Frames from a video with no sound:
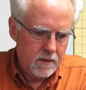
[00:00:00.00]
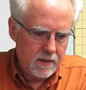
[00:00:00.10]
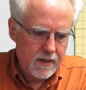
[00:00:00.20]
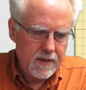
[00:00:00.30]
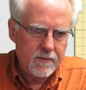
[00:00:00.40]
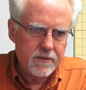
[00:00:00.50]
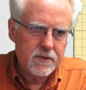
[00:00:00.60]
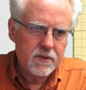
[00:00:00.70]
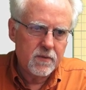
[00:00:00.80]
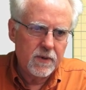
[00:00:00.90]
Okay, that was
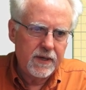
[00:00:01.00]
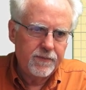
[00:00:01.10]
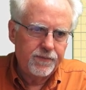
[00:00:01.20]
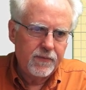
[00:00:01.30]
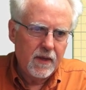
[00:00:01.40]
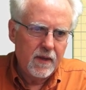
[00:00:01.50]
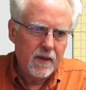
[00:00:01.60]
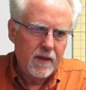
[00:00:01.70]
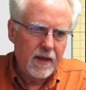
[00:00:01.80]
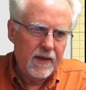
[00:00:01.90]
three.
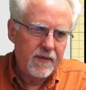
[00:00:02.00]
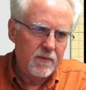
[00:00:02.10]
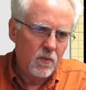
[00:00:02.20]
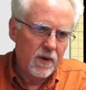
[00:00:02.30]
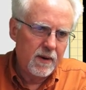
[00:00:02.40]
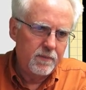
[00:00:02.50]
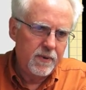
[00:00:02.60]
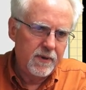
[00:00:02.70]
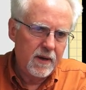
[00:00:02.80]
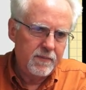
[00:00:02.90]
And then what I'll
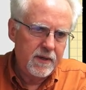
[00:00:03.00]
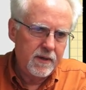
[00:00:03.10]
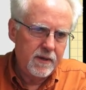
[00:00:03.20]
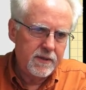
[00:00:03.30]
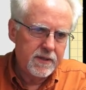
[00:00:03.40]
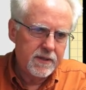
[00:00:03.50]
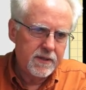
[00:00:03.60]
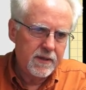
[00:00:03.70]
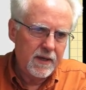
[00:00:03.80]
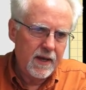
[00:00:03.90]
put up here, just,
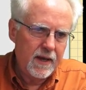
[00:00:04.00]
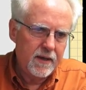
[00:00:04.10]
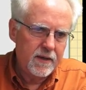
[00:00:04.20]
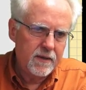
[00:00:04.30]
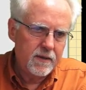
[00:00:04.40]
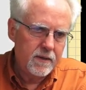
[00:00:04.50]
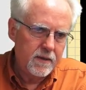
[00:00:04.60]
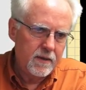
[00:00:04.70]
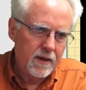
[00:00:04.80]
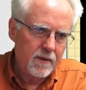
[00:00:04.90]
ah,
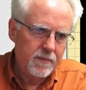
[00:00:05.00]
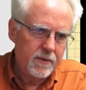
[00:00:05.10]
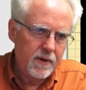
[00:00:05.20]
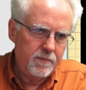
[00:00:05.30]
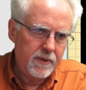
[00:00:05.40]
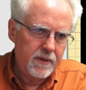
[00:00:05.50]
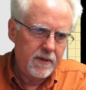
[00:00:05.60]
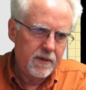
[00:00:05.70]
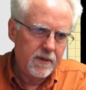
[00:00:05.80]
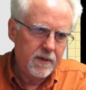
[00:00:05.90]
I'll put up
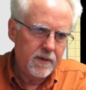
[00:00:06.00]
here